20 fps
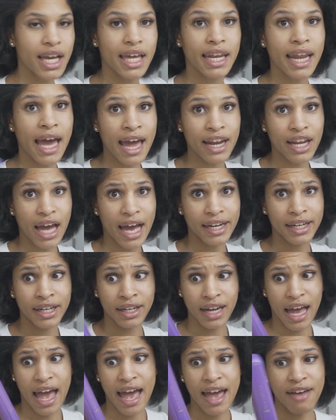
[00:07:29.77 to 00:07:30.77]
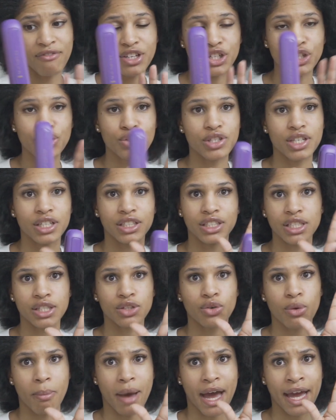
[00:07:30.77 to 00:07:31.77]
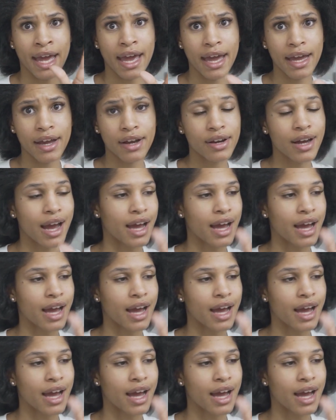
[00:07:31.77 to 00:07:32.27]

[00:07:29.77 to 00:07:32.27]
And I haven't used it just on my hair.